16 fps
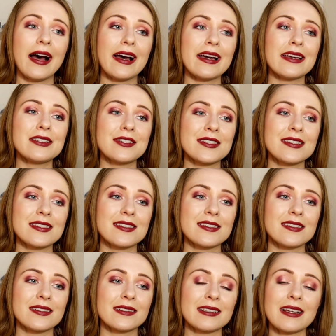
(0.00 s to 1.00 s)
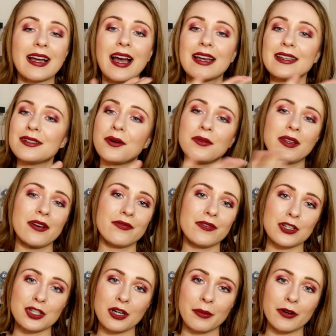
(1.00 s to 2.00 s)
I don't love
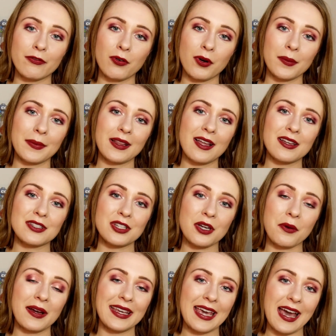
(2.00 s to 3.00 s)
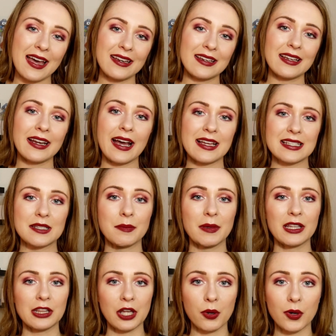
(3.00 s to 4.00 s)
the shimmer formula, so again, it has to
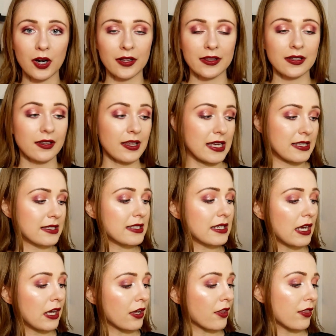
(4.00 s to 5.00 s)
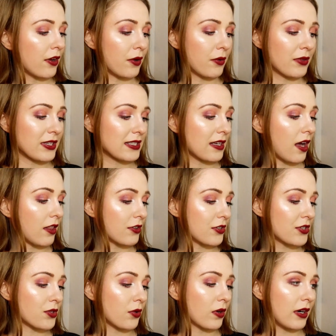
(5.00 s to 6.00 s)
be lower on the list, though this color
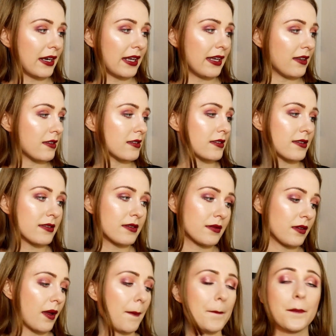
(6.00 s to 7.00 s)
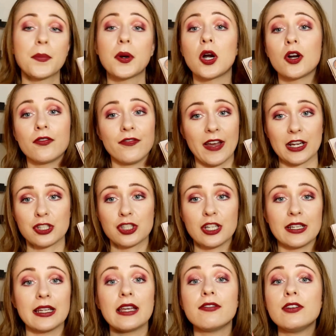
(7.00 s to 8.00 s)
story is
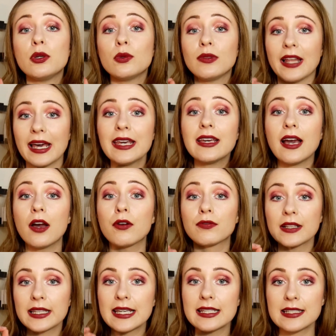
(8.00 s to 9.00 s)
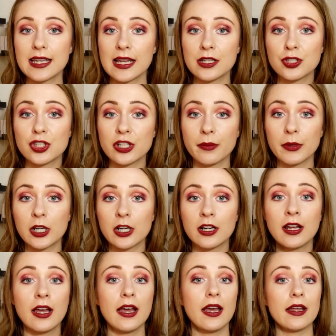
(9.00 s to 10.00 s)
perfection. If you like a really intense
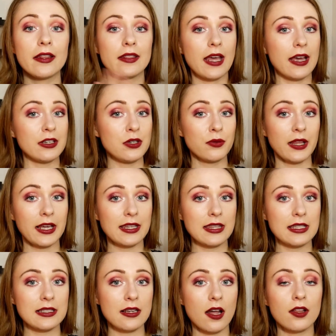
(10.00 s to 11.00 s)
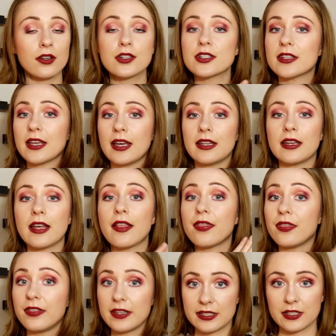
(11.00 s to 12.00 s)
shimmer, and you like these colors, then
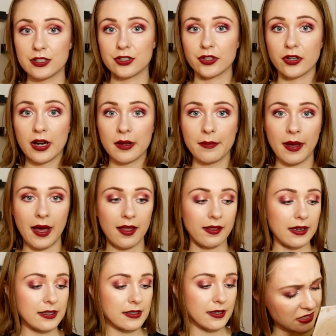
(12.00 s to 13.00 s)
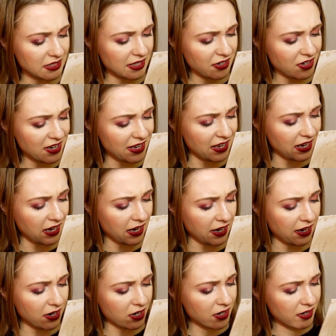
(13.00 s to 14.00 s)
this is a great palette. Is there a
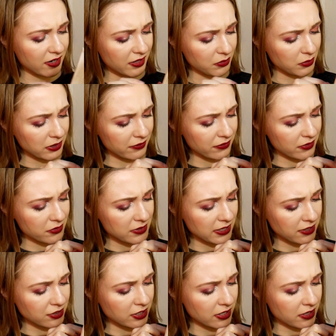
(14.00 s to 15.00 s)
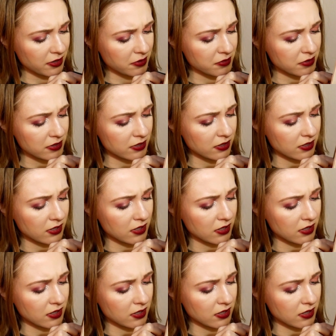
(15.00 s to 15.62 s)
hair in one of those eyeshadows?